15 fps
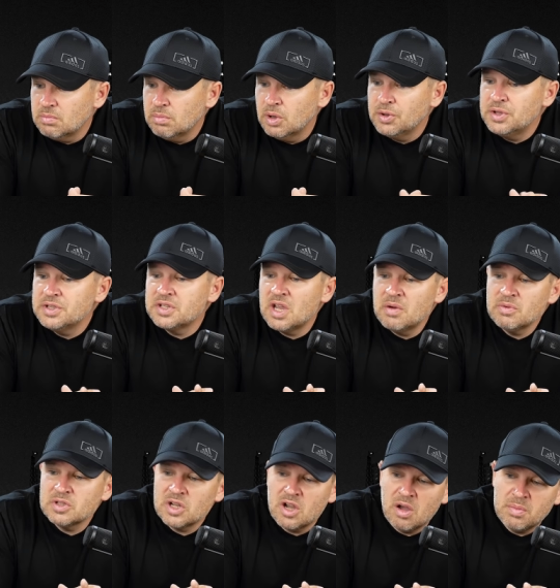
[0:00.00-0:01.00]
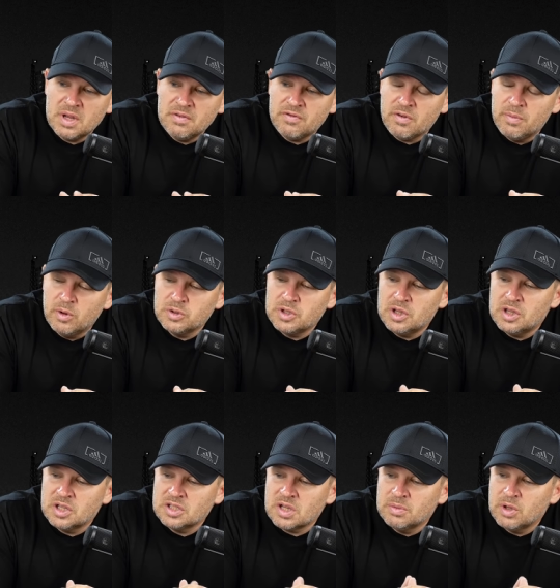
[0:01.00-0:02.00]
Both these cameras accommodate for most of the
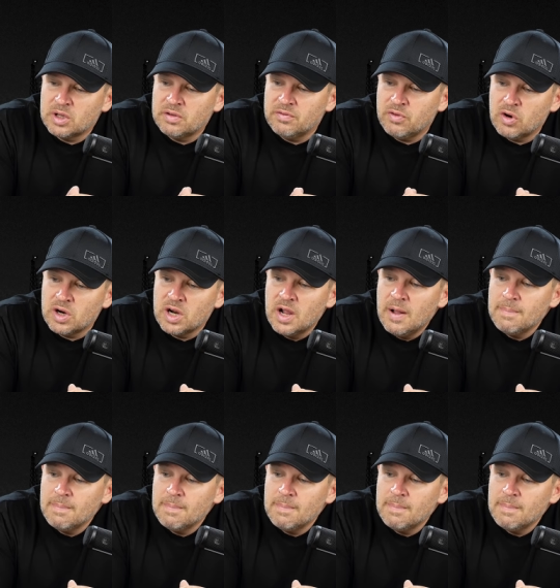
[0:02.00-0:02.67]
things I'm looking for,